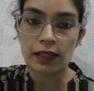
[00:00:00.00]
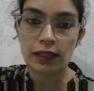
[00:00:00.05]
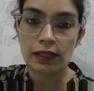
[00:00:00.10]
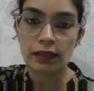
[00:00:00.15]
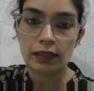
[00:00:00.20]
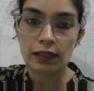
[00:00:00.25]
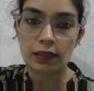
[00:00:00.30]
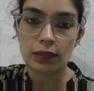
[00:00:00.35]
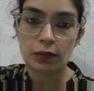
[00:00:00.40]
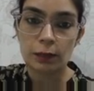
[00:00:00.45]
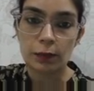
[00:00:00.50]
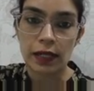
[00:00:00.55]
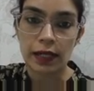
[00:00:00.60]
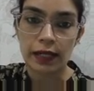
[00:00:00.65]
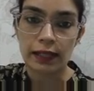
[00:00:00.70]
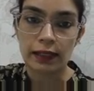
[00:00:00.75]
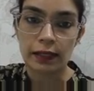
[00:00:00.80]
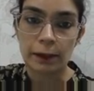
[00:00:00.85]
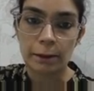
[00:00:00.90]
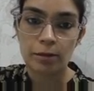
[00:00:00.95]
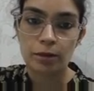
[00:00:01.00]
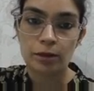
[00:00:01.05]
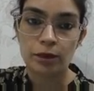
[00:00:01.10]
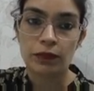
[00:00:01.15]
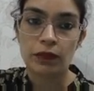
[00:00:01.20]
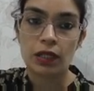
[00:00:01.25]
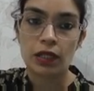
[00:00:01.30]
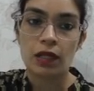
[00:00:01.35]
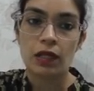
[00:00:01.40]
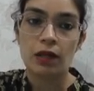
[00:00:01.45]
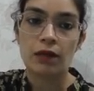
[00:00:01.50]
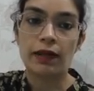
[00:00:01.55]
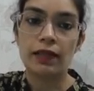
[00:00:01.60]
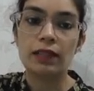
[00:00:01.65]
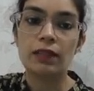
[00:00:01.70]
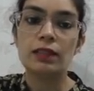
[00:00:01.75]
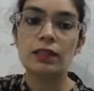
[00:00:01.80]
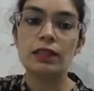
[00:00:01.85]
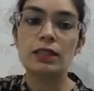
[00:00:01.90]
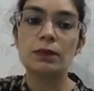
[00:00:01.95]
in this part.
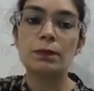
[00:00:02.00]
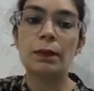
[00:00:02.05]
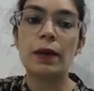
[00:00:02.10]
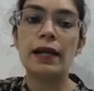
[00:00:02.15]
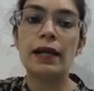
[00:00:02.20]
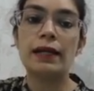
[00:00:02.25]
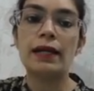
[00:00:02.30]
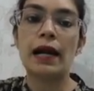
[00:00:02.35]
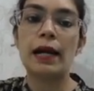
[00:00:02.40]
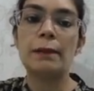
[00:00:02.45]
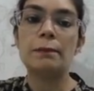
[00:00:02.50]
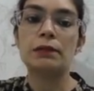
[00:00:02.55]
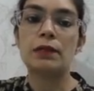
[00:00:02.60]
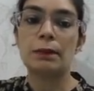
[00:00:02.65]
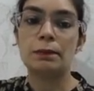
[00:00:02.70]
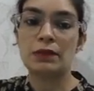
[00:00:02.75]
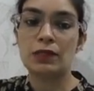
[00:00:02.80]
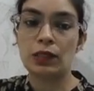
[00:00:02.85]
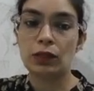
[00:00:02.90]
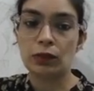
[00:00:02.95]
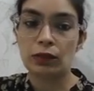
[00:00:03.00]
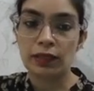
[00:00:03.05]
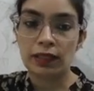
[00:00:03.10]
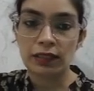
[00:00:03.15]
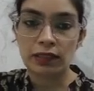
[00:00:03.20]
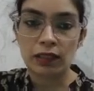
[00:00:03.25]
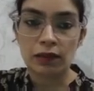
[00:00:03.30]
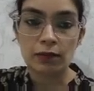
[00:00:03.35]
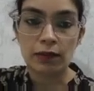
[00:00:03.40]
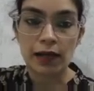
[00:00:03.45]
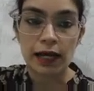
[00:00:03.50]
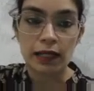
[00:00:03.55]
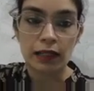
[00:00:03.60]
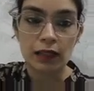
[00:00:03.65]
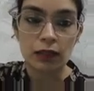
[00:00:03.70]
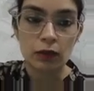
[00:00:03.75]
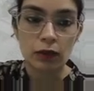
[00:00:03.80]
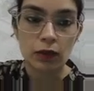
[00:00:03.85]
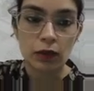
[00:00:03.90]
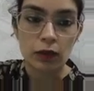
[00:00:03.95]
When in this part I am substituting the
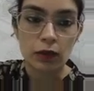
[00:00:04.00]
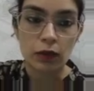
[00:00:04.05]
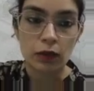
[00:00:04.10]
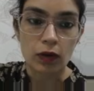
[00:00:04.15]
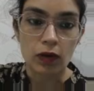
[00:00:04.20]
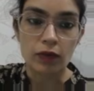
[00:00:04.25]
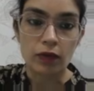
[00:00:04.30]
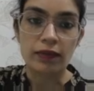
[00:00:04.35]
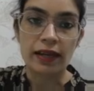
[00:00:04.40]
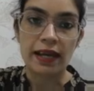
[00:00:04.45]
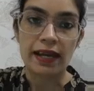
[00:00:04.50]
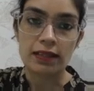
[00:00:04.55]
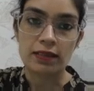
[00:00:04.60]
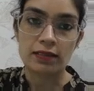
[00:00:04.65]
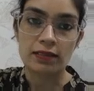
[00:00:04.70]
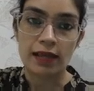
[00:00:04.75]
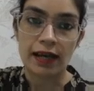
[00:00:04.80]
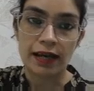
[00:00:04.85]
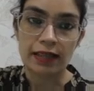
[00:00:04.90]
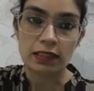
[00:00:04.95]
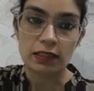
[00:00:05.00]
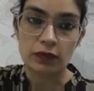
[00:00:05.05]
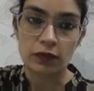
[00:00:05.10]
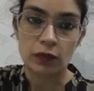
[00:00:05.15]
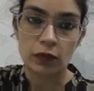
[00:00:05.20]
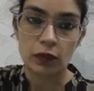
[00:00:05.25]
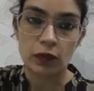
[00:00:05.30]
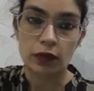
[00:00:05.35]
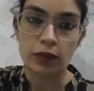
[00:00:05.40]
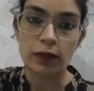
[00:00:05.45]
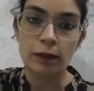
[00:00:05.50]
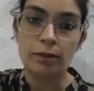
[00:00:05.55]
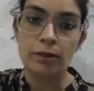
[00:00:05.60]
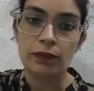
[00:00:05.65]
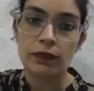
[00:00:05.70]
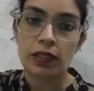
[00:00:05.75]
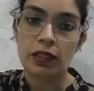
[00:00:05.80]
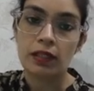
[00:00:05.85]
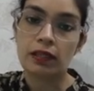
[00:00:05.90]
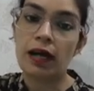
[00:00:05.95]
value of x as 4,
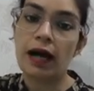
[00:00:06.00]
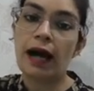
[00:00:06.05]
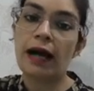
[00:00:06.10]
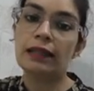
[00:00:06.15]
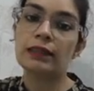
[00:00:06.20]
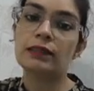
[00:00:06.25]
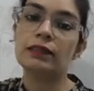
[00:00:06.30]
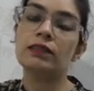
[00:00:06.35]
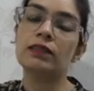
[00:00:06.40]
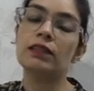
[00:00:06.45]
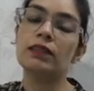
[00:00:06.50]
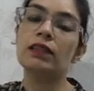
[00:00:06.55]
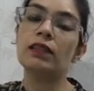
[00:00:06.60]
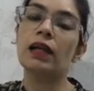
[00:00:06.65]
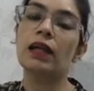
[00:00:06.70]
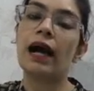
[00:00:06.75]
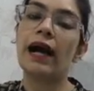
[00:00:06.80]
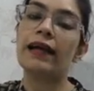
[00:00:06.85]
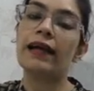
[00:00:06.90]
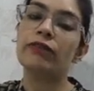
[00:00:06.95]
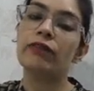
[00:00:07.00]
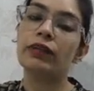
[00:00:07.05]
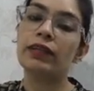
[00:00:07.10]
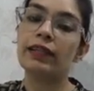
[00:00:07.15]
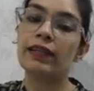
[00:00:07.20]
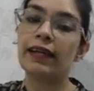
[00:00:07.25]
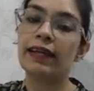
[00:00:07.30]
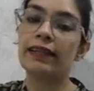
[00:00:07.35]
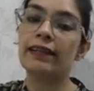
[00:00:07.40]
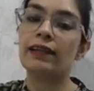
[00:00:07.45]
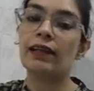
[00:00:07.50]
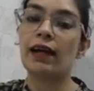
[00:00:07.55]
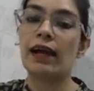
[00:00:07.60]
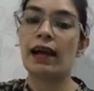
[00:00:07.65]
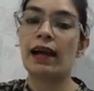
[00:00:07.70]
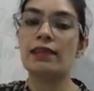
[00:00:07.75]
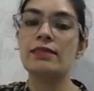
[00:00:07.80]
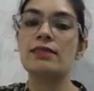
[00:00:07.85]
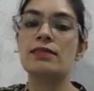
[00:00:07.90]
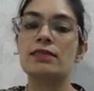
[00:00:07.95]
the answer I will get
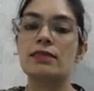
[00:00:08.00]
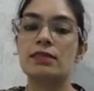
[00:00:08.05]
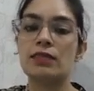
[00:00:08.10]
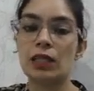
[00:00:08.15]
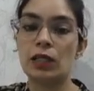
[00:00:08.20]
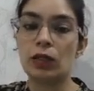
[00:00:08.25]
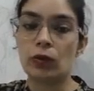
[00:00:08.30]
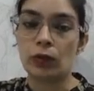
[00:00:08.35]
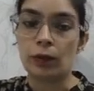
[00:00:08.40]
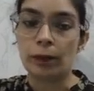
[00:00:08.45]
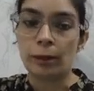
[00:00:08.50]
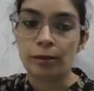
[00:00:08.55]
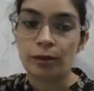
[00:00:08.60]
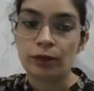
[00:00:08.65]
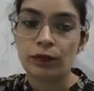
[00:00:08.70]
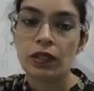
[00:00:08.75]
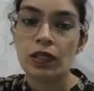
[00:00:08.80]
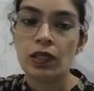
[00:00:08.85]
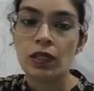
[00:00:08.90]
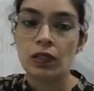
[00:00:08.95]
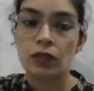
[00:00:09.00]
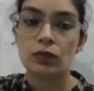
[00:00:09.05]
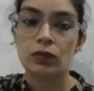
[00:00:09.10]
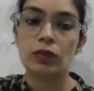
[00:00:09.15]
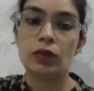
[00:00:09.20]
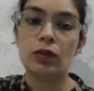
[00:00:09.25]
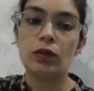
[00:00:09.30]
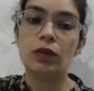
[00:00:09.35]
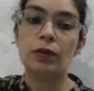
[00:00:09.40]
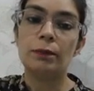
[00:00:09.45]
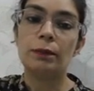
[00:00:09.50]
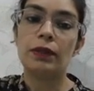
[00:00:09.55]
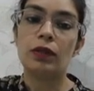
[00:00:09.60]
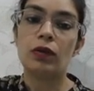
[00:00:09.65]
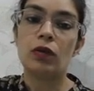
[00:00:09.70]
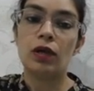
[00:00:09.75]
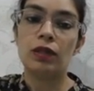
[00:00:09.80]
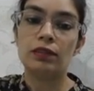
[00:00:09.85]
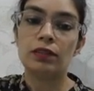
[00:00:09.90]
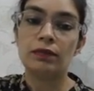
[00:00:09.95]
as 0. So
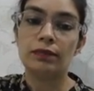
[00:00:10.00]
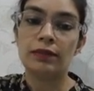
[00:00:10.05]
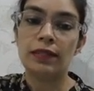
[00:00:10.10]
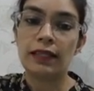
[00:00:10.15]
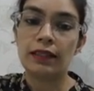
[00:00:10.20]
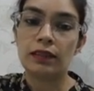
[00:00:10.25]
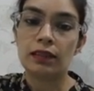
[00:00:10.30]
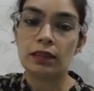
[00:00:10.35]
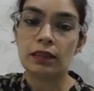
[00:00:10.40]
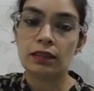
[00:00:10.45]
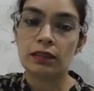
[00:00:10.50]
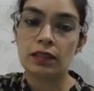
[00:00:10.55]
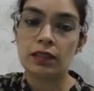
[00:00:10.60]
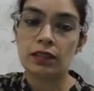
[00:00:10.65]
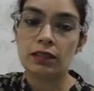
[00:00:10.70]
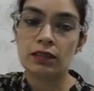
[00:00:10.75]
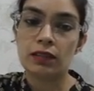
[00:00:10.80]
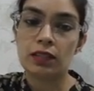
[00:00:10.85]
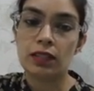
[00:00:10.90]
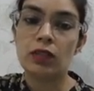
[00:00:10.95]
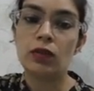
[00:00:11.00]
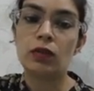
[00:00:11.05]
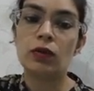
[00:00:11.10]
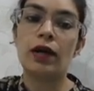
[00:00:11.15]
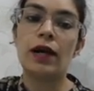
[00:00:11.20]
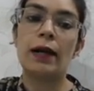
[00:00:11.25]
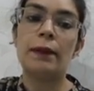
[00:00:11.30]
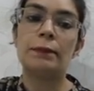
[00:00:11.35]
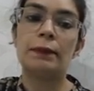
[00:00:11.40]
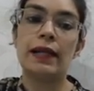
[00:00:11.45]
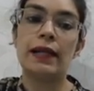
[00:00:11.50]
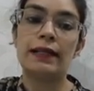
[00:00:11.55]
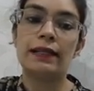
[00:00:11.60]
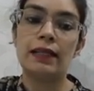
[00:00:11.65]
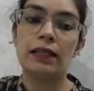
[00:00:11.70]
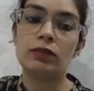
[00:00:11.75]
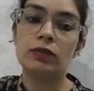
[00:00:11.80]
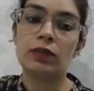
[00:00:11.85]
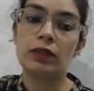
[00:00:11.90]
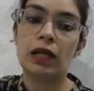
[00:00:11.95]
because of that, this 0 I am
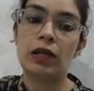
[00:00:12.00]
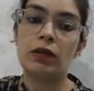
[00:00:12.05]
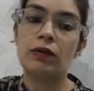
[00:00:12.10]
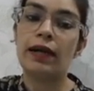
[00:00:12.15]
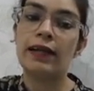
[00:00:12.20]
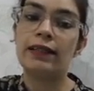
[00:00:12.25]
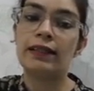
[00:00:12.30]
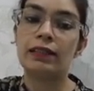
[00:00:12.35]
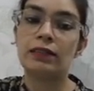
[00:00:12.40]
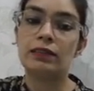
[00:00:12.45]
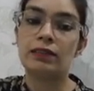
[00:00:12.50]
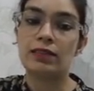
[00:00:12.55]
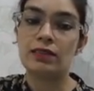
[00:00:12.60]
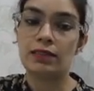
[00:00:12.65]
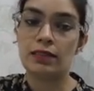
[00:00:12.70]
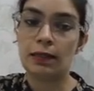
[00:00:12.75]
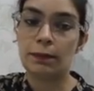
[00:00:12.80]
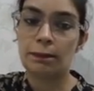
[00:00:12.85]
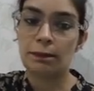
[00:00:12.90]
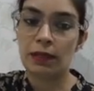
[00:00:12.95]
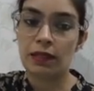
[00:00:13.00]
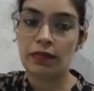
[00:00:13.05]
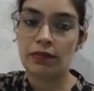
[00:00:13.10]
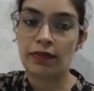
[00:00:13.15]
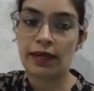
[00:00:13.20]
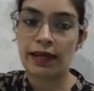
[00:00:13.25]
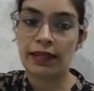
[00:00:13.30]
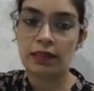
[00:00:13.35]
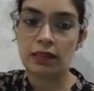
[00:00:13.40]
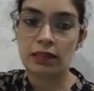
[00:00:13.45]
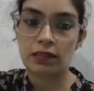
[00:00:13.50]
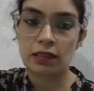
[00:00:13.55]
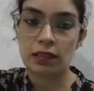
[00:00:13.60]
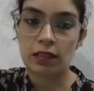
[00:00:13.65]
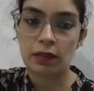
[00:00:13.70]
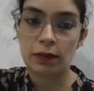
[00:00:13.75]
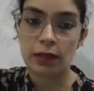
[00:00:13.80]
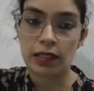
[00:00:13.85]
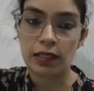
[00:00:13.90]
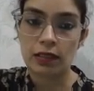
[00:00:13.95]
writing. So now I can just simplify this
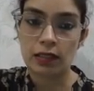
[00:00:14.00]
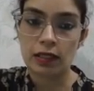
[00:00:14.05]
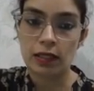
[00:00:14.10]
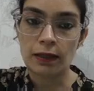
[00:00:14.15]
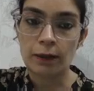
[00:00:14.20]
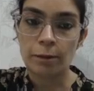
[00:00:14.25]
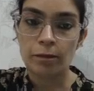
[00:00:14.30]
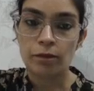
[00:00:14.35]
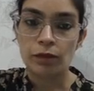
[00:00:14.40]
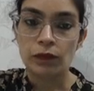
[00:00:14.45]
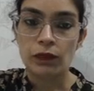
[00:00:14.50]
equation.